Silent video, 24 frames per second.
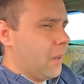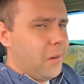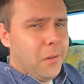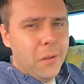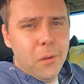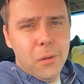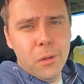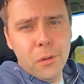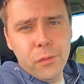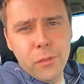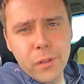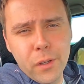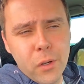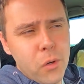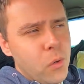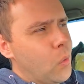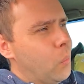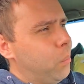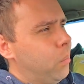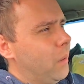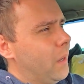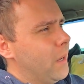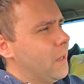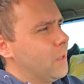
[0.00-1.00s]
download off the
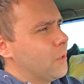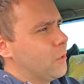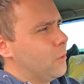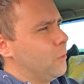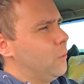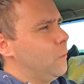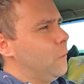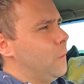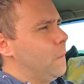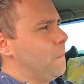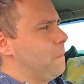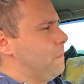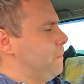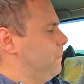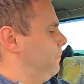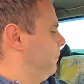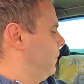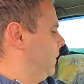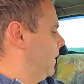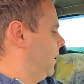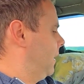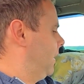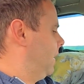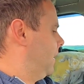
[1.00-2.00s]
Google Play Store.
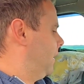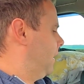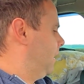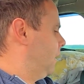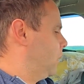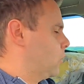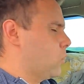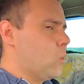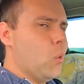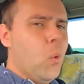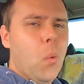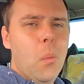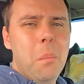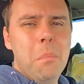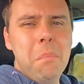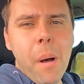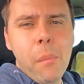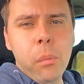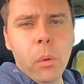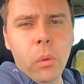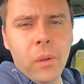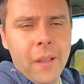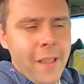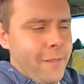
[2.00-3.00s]
It's called
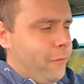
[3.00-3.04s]
Bubble